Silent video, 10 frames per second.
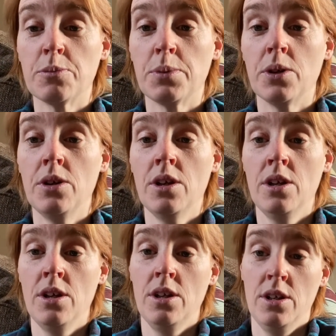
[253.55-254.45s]
but
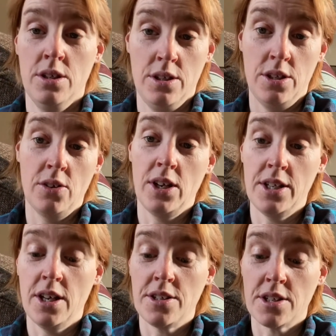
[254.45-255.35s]

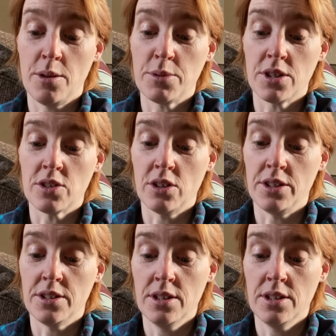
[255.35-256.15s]
99% solid.